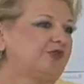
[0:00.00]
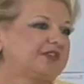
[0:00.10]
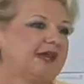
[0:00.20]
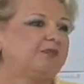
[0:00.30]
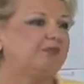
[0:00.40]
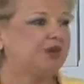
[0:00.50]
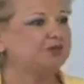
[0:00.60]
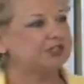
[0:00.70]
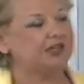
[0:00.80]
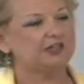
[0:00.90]
For example, if you
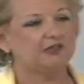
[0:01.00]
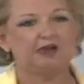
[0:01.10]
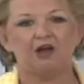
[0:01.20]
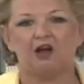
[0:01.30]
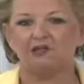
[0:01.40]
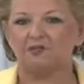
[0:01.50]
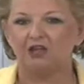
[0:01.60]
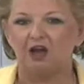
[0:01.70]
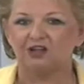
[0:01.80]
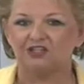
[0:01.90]
were studying to be a
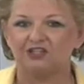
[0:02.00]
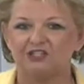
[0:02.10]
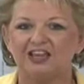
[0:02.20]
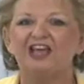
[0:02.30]
cosmetologist,